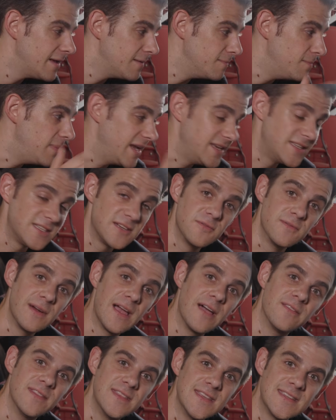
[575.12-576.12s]
based
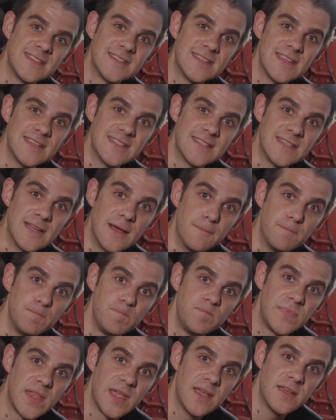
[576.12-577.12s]
around this system.
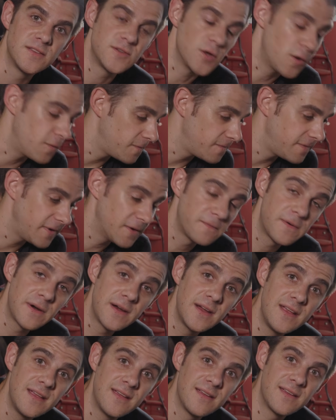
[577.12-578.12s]
So feel
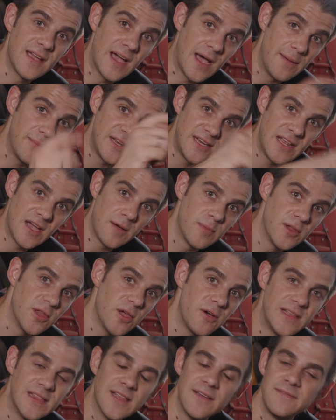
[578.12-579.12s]
free, comment down below.
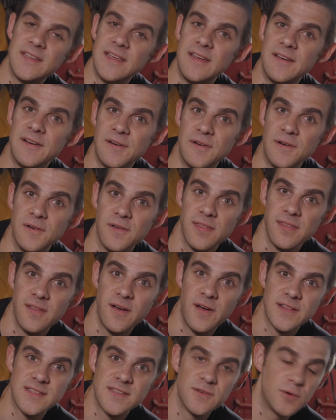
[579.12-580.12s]
I'd love to hear your
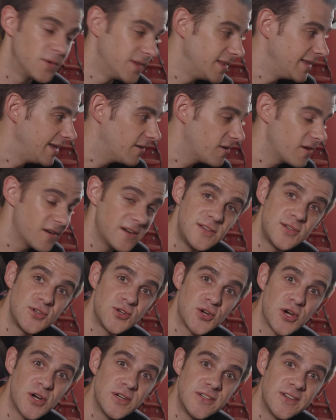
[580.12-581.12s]
thoughts on the Orange
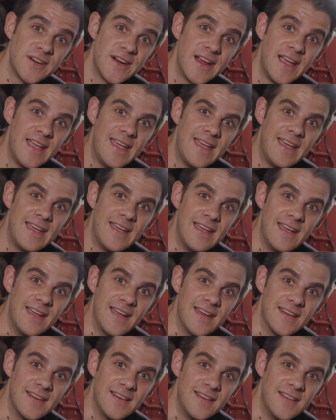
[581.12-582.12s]
Charger.
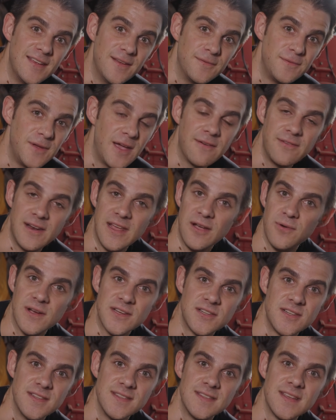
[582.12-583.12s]
And if you have any
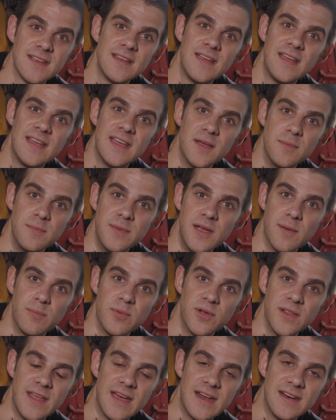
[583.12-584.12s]
questions, hit me up
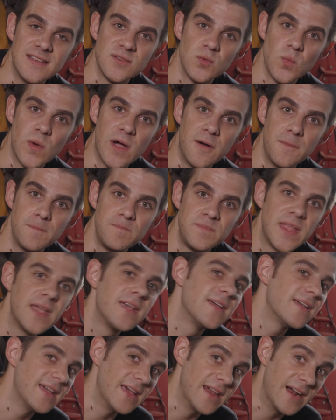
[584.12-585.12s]
on that as well.
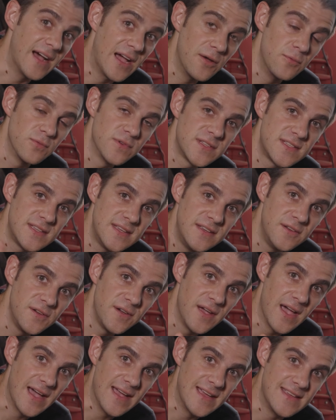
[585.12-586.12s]
And I will see you
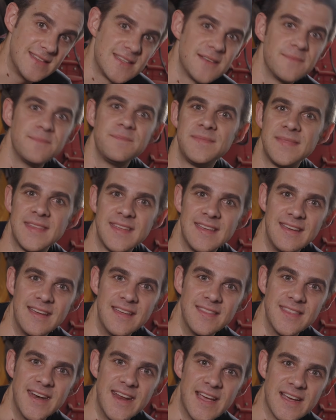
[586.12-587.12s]
guys
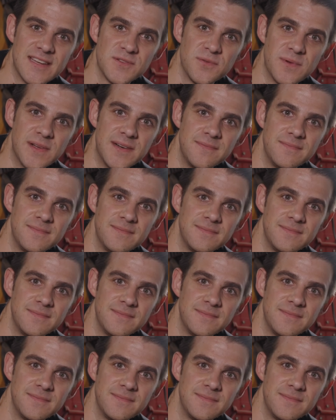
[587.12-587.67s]
in the next one.